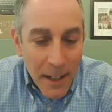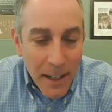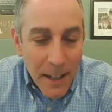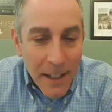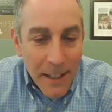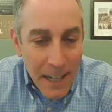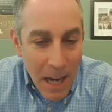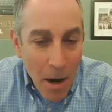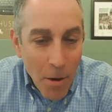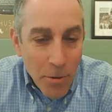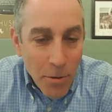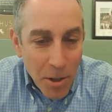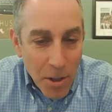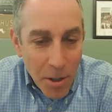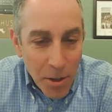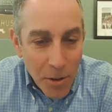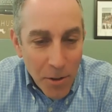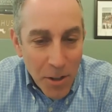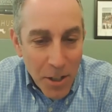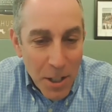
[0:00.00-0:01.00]
encounter
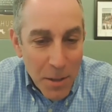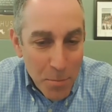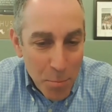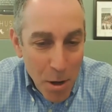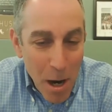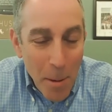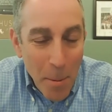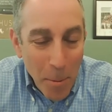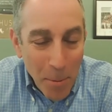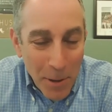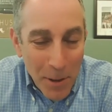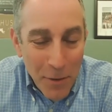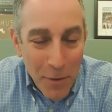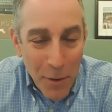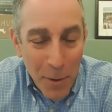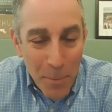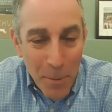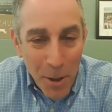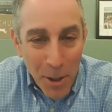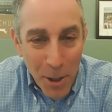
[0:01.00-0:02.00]
here that he's probably
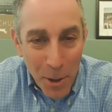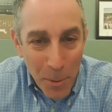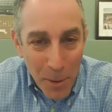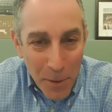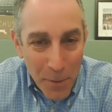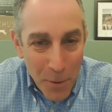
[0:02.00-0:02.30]
familiar with.